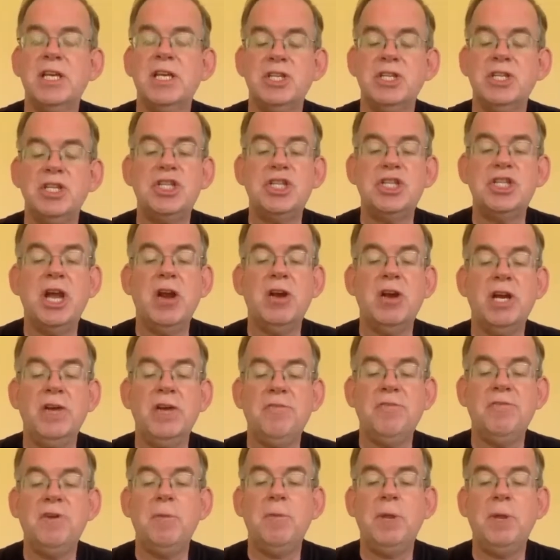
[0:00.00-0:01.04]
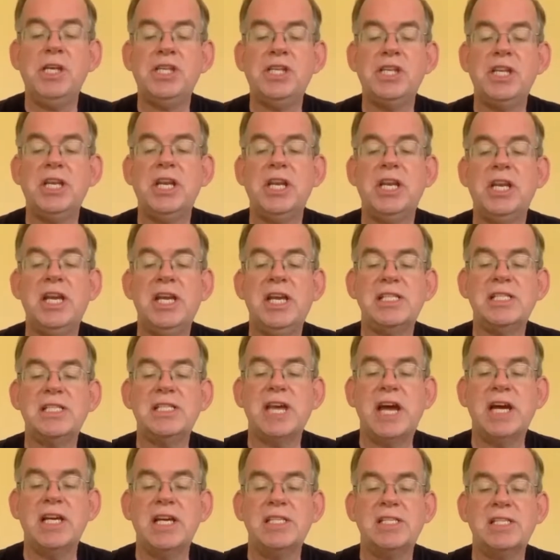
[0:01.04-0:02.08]
to share information and
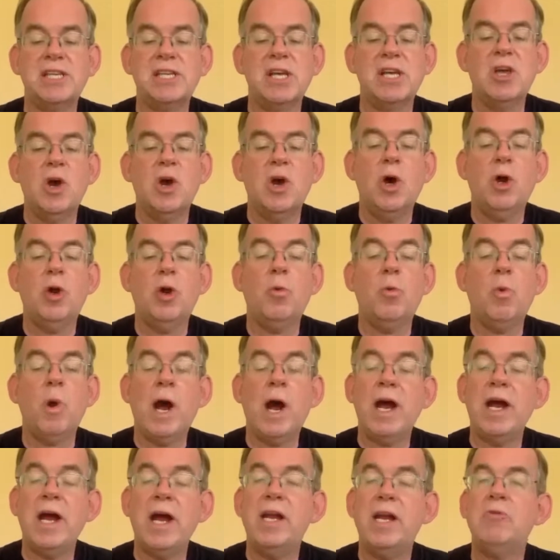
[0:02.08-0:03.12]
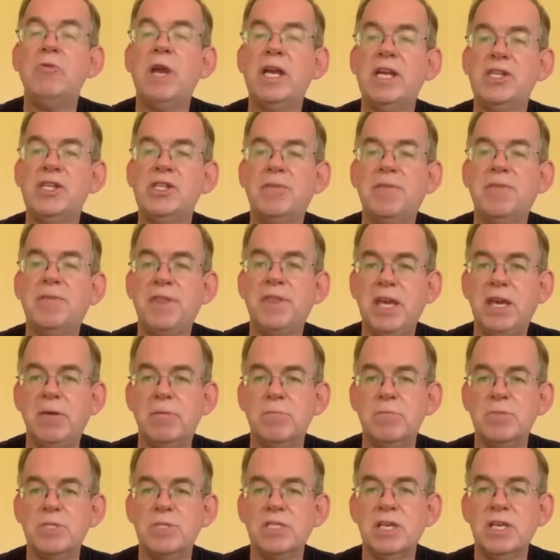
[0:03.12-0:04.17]
insights on a wide range of themes,